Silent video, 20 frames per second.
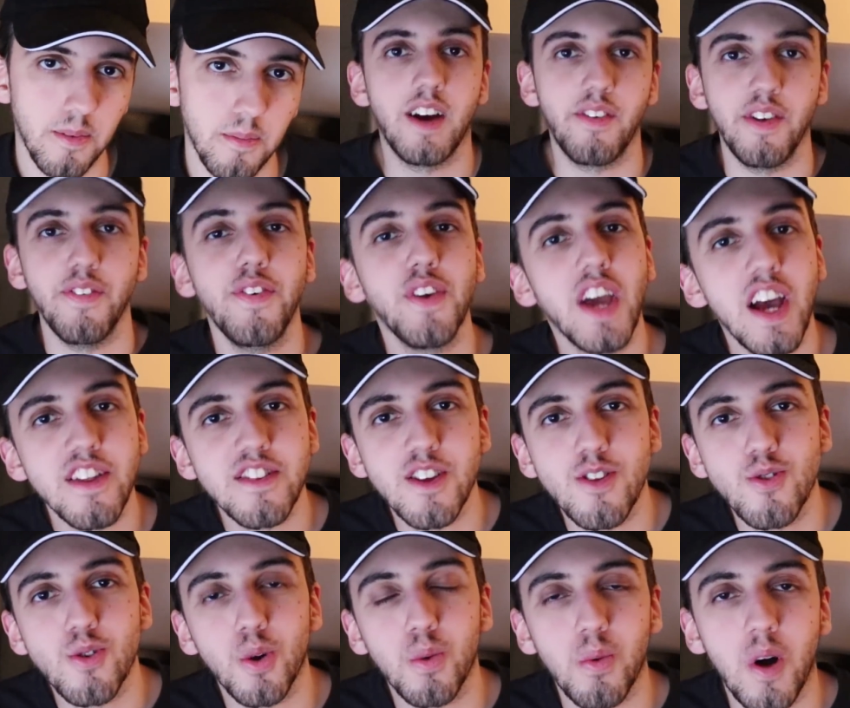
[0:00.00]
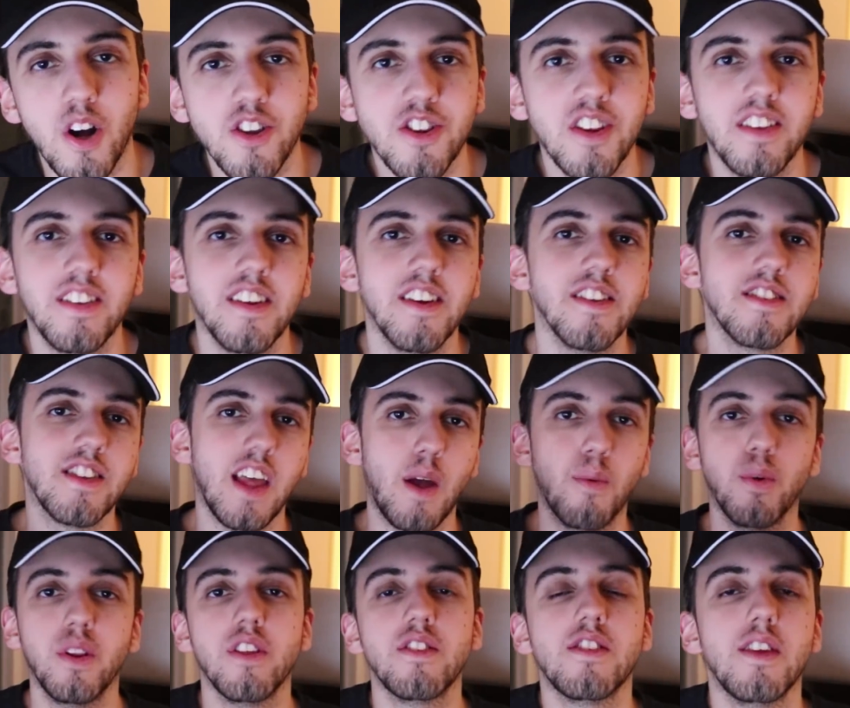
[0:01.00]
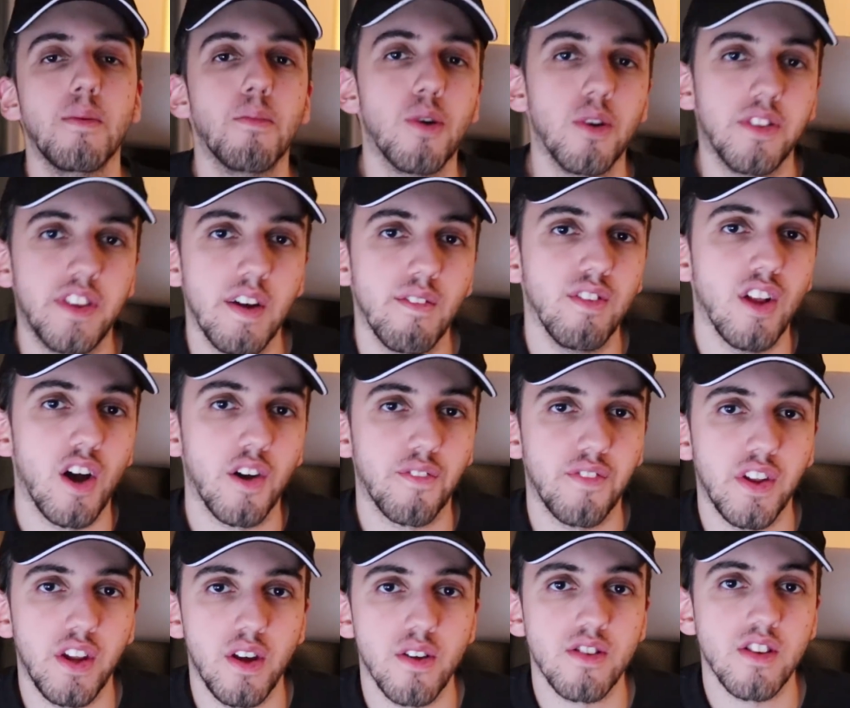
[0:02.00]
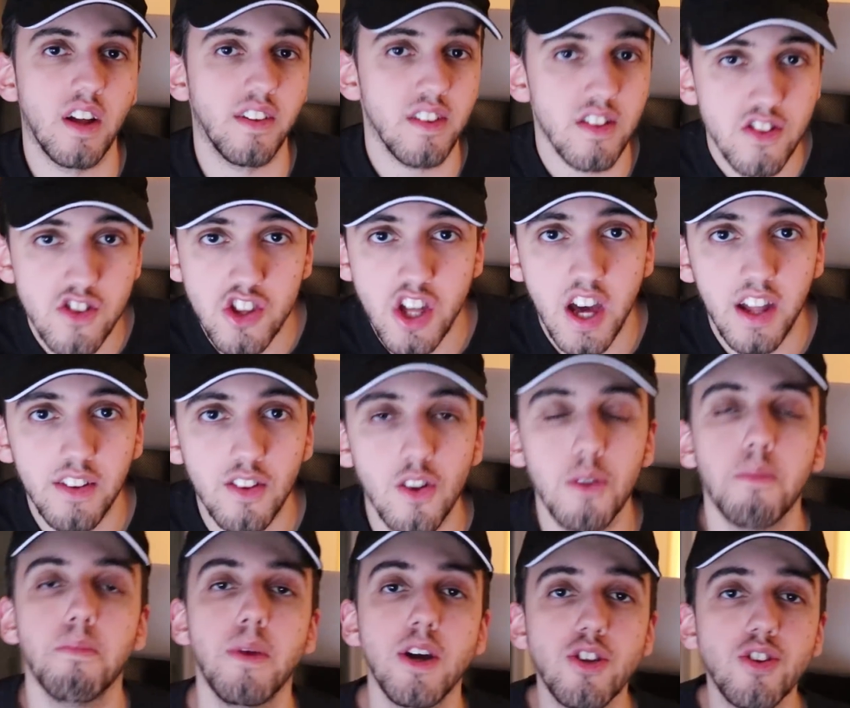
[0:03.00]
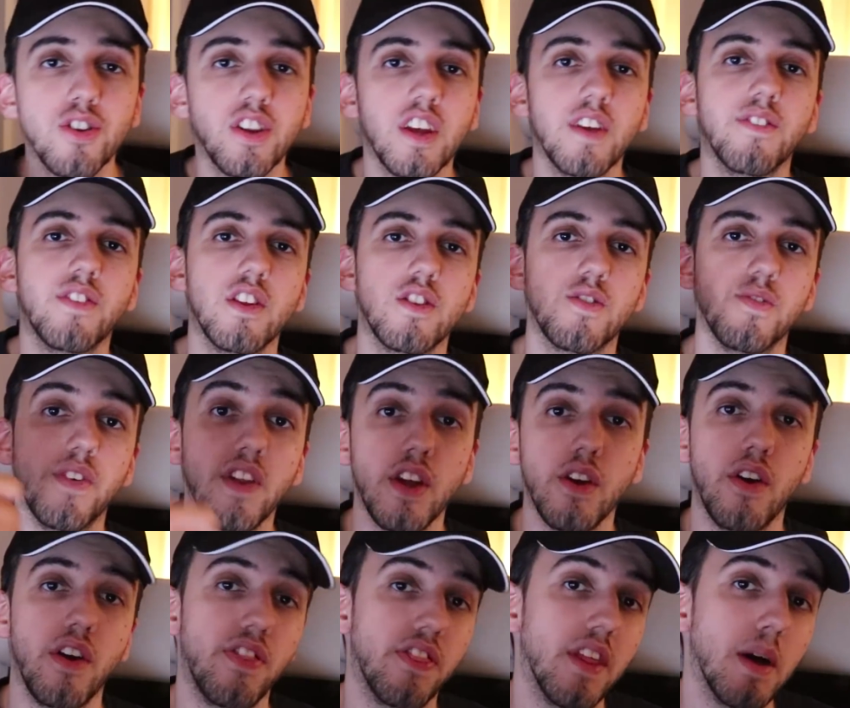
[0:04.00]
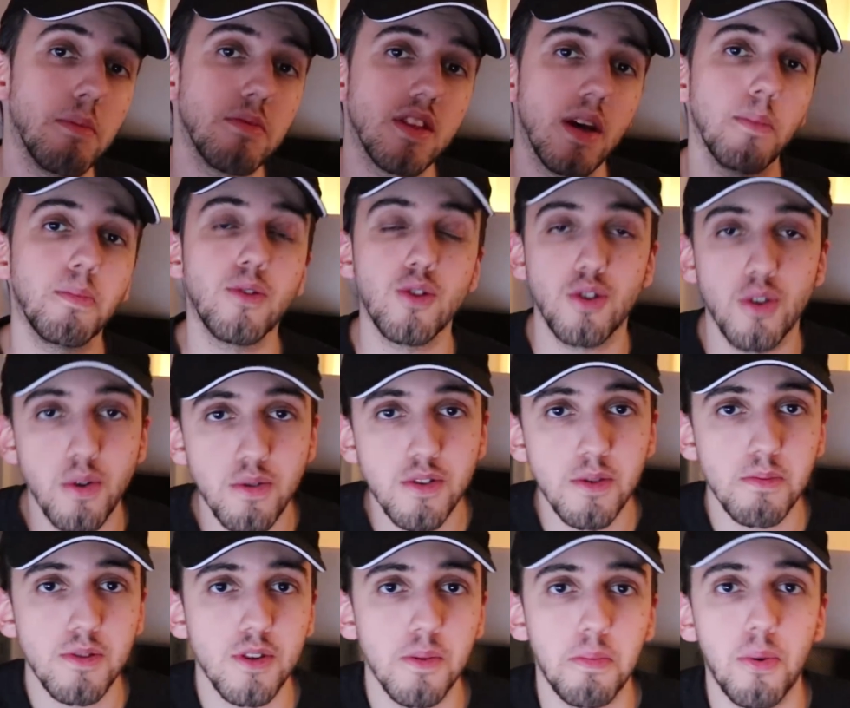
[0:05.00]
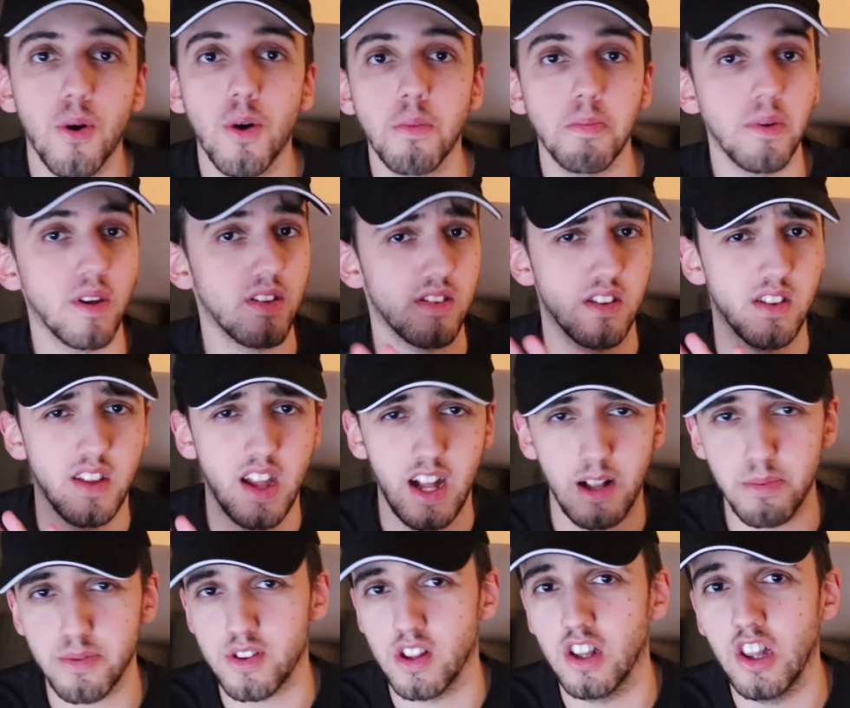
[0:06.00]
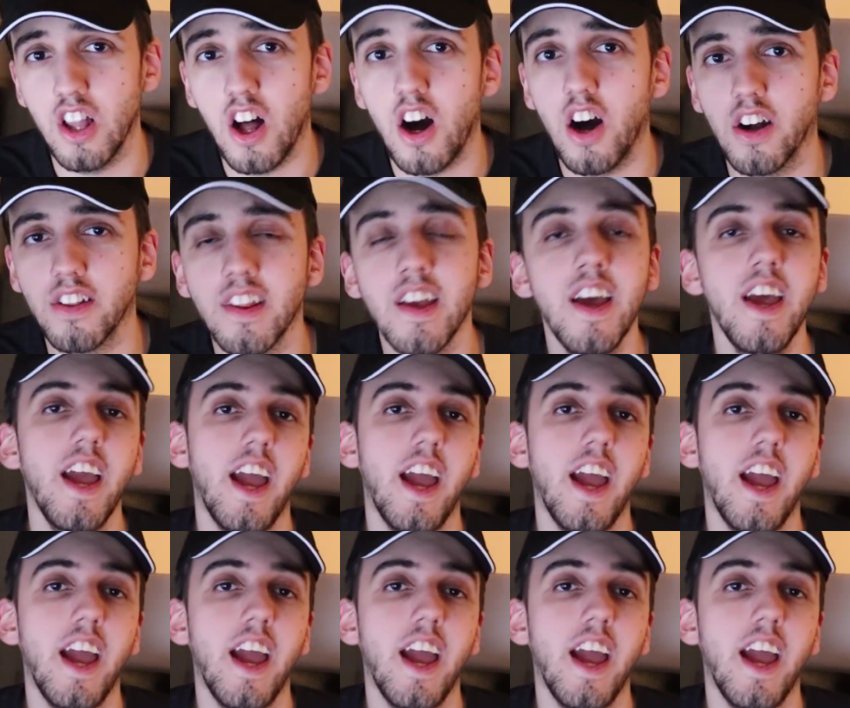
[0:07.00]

Now, if you guys enjoyed watching this and want to see more devlog videos on this channel, make sure to give this video a thumbs up to show some support because it helps a lot.